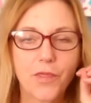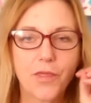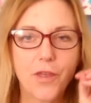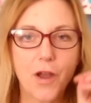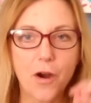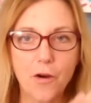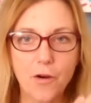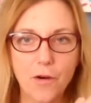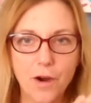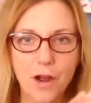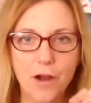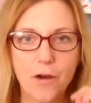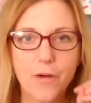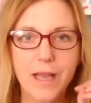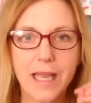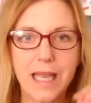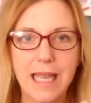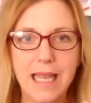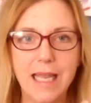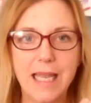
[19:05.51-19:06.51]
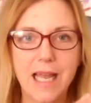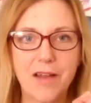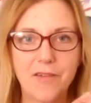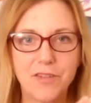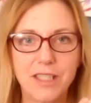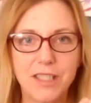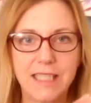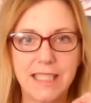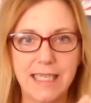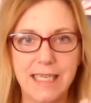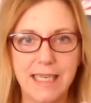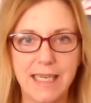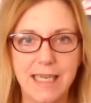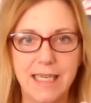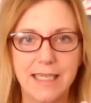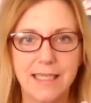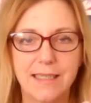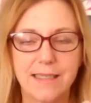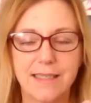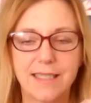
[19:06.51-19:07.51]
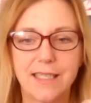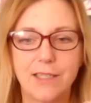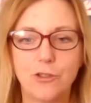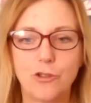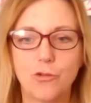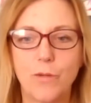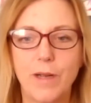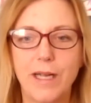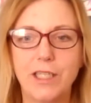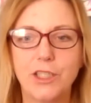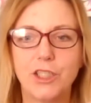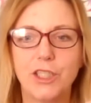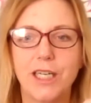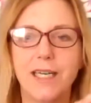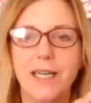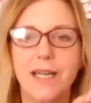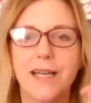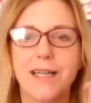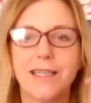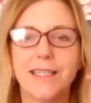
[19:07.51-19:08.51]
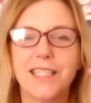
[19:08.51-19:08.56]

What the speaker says: thorough EFT situation,